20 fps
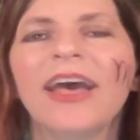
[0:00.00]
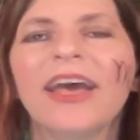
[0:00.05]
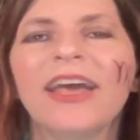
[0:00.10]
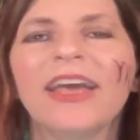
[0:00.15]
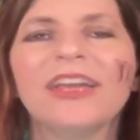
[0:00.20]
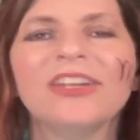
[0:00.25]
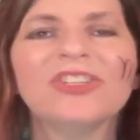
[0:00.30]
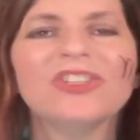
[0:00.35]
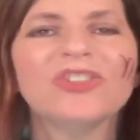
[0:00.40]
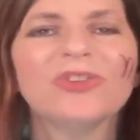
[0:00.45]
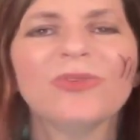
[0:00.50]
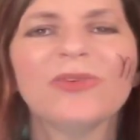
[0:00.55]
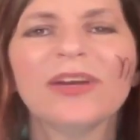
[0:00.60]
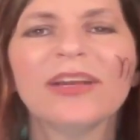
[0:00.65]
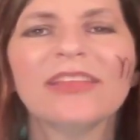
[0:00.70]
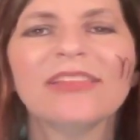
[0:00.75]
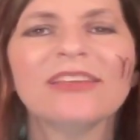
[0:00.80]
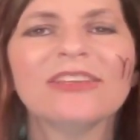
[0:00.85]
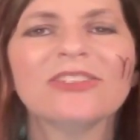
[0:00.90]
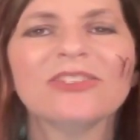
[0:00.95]

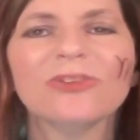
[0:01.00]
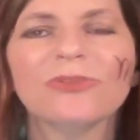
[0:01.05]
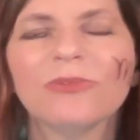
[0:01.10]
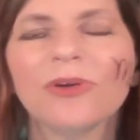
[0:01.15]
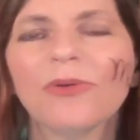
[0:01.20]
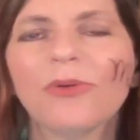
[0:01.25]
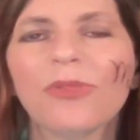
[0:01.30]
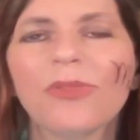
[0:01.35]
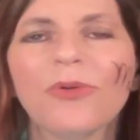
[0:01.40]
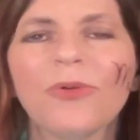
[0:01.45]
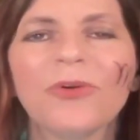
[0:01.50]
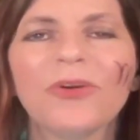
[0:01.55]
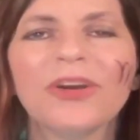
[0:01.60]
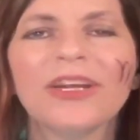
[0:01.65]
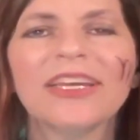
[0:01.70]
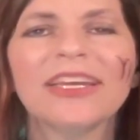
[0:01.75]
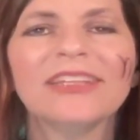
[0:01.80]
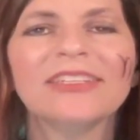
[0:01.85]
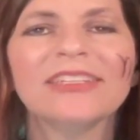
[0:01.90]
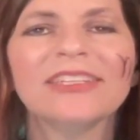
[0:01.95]
Enjoy these
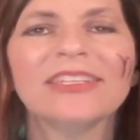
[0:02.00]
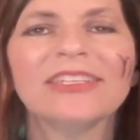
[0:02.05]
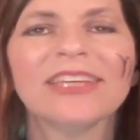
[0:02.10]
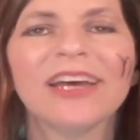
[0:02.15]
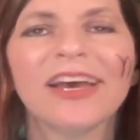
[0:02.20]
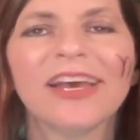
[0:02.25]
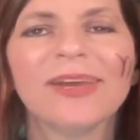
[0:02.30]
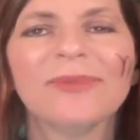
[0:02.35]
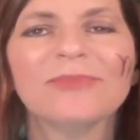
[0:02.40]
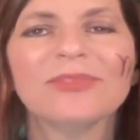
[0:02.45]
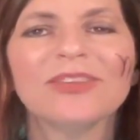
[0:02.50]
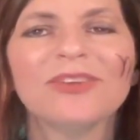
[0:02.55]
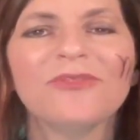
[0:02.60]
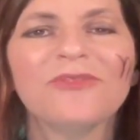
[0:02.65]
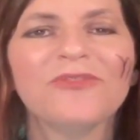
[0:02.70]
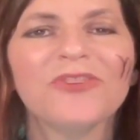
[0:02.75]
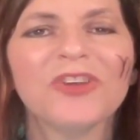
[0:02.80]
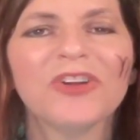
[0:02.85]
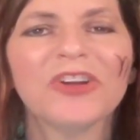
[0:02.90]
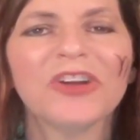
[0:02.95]
growth-oriented times
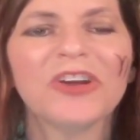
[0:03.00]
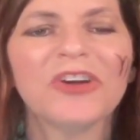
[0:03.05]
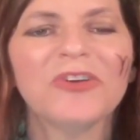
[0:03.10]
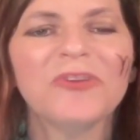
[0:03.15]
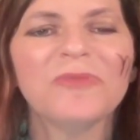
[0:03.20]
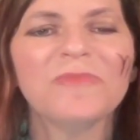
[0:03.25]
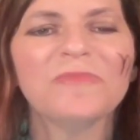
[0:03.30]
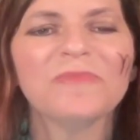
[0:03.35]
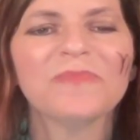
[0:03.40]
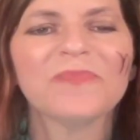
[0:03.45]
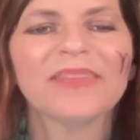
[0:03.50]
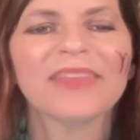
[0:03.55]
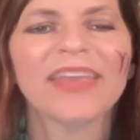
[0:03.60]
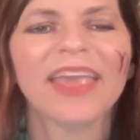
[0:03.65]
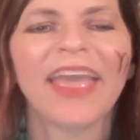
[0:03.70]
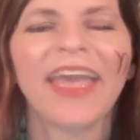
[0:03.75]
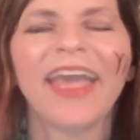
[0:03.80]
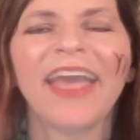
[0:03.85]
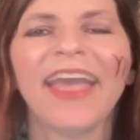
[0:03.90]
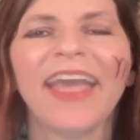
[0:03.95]
of Virgo,
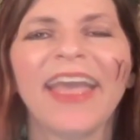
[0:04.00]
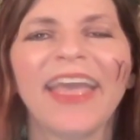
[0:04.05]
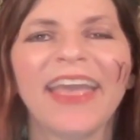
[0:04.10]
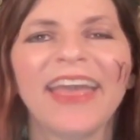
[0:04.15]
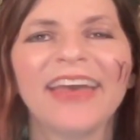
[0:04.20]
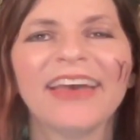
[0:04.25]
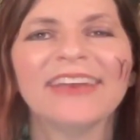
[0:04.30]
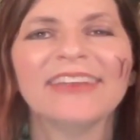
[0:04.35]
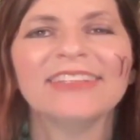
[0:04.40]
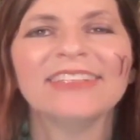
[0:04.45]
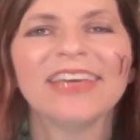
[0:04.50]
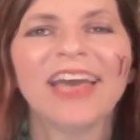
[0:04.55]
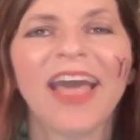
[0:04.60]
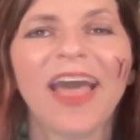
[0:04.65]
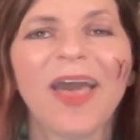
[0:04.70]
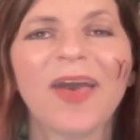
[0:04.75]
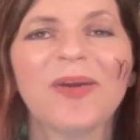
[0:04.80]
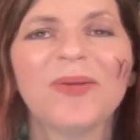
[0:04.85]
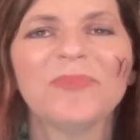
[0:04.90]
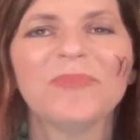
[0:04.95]
and
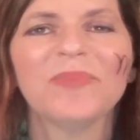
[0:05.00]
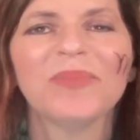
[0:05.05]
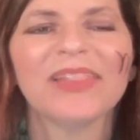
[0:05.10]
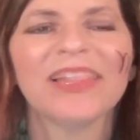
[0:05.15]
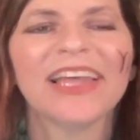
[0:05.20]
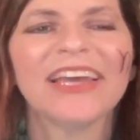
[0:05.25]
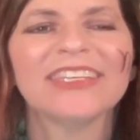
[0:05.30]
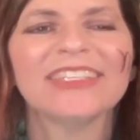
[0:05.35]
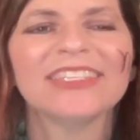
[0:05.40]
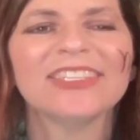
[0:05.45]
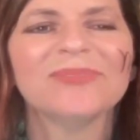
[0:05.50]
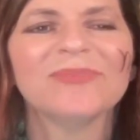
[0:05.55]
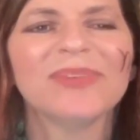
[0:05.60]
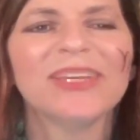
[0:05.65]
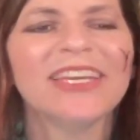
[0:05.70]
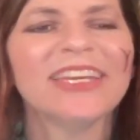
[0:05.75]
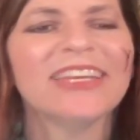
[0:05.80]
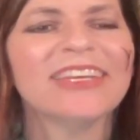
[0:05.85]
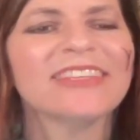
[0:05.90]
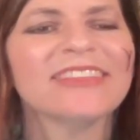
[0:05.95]
blessed
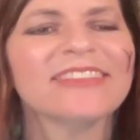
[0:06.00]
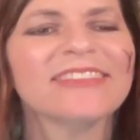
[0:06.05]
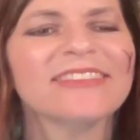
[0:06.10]
be.